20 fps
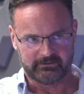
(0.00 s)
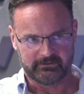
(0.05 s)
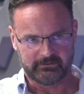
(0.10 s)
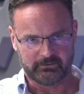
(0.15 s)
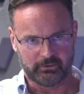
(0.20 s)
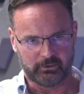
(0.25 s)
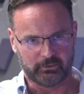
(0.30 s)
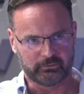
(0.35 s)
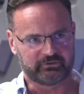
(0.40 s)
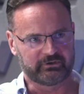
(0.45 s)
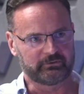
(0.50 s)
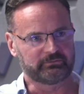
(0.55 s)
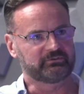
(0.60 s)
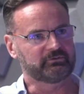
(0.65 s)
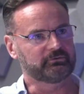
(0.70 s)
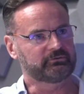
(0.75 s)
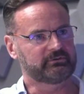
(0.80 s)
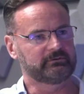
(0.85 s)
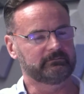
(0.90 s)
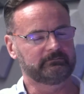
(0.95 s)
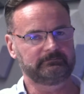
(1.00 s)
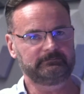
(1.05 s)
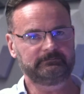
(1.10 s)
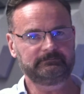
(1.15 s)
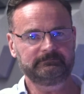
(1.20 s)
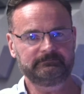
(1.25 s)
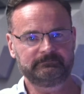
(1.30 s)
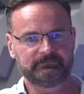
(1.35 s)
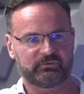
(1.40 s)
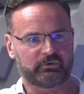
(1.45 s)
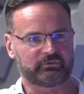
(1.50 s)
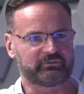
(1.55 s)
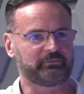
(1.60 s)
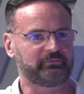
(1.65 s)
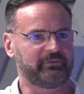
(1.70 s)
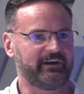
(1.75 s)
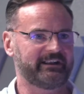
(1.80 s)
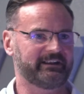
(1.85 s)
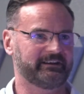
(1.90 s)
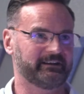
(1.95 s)
Also, just
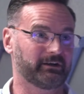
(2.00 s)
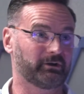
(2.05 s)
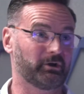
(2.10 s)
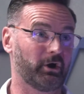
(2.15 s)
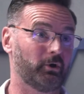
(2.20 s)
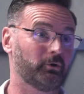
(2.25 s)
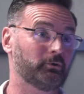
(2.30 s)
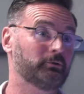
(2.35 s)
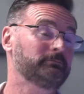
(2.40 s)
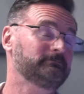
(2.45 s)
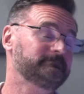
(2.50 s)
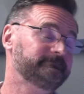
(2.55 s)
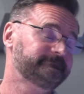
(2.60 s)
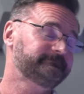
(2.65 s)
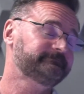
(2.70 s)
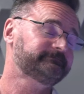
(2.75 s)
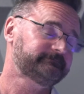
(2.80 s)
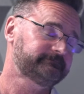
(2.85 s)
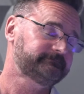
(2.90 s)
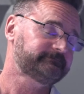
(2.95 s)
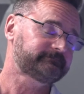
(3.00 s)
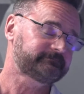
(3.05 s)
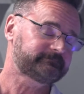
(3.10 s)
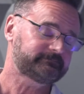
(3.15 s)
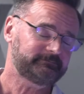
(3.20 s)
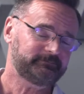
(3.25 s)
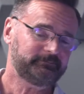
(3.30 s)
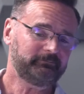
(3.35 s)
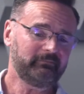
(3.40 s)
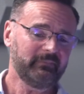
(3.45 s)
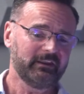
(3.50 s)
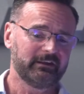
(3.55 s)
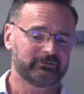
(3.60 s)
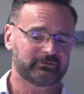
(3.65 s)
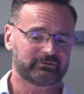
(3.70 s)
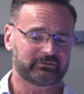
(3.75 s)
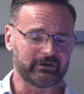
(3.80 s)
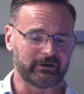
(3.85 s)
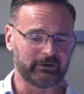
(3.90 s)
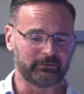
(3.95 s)
defining the goal.
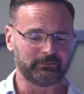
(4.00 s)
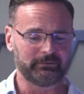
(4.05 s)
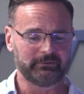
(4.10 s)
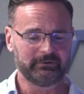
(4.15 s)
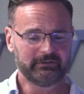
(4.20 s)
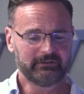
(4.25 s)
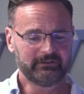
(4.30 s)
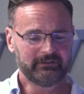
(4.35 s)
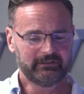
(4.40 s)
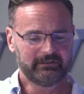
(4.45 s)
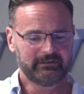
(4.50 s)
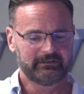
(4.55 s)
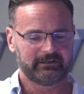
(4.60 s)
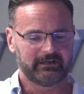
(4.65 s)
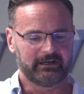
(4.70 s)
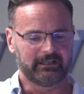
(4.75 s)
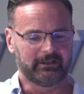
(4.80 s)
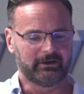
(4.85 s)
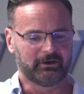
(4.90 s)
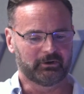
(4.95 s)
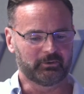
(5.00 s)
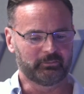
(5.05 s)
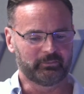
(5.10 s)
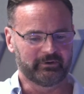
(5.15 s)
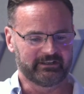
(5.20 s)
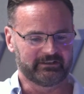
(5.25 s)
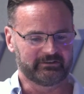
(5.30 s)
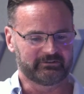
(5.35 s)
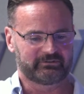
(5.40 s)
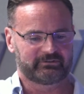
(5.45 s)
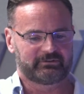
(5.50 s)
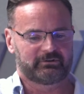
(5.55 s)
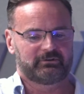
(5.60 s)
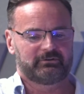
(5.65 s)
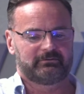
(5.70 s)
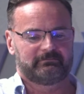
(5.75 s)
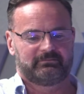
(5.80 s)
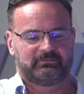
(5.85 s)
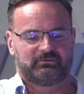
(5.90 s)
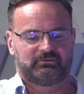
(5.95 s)
So a lot of companies
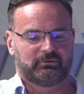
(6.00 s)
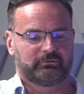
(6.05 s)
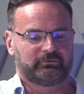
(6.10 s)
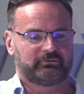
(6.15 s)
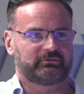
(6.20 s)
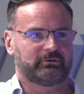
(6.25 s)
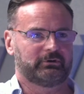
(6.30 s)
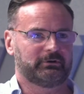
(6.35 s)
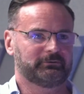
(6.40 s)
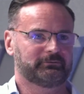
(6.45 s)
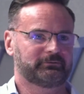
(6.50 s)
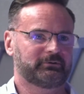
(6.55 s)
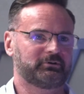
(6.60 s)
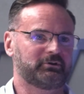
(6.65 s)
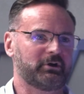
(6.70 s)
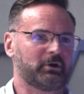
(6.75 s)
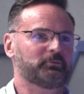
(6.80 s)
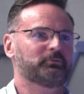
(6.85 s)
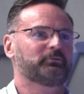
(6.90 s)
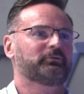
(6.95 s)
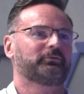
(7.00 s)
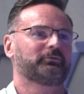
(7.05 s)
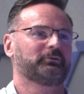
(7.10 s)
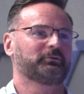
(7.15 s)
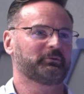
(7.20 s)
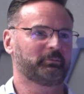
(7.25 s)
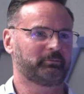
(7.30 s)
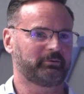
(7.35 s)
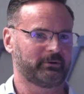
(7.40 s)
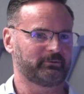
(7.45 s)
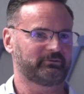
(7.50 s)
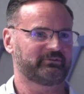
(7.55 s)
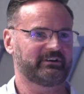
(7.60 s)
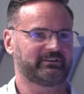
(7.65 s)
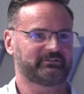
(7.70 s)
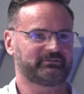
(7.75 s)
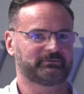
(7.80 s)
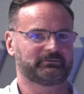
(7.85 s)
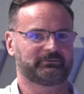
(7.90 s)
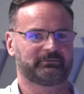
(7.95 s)
just sort of go through the
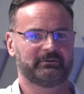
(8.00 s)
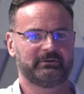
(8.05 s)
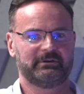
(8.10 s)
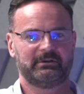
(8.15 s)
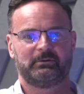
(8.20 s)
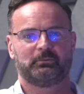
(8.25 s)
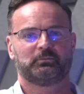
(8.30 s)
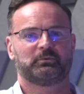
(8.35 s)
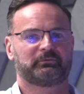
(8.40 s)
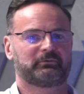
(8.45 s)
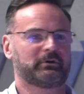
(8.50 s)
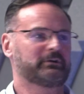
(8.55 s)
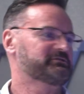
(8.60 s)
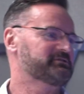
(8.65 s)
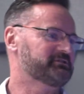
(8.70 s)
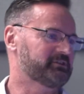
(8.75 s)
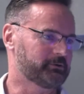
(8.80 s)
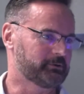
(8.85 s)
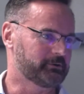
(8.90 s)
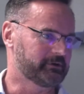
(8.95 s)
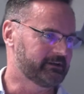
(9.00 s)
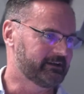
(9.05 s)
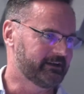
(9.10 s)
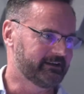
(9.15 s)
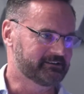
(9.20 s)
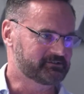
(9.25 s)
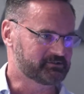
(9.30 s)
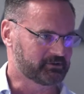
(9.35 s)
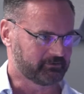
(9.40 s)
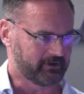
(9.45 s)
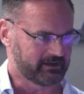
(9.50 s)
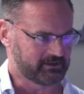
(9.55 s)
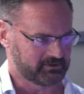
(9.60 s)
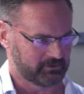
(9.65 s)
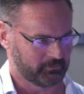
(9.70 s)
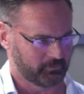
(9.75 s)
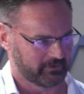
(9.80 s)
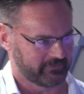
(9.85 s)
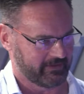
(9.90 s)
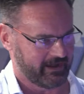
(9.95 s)
process of, we've got to do an integration
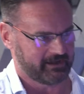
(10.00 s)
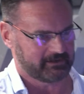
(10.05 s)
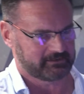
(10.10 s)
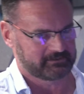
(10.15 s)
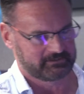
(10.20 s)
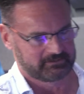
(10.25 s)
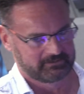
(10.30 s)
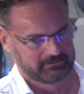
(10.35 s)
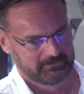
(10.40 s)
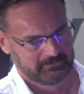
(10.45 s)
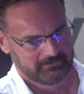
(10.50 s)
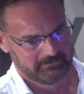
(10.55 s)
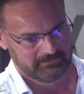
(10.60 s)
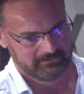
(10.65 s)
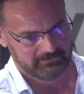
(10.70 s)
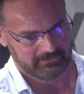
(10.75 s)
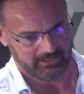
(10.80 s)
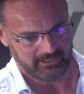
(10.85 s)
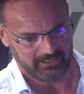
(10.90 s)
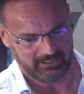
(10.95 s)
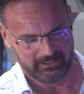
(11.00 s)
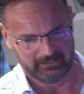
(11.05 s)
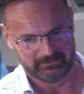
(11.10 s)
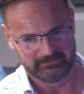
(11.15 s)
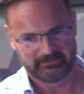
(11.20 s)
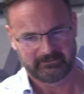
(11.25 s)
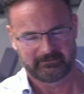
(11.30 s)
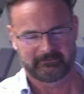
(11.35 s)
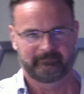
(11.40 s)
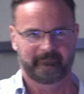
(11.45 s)
with X, and